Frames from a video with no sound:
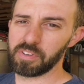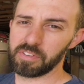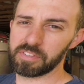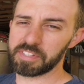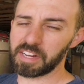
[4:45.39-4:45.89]

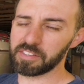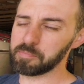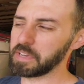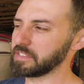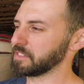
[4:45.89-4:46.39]
stainless
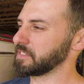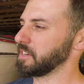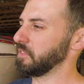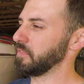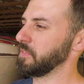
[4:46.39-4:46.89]
piece
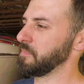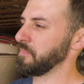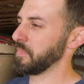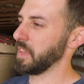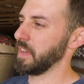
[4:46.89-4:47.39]
itself,
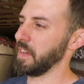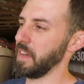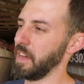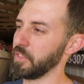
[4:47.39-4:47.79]
I'll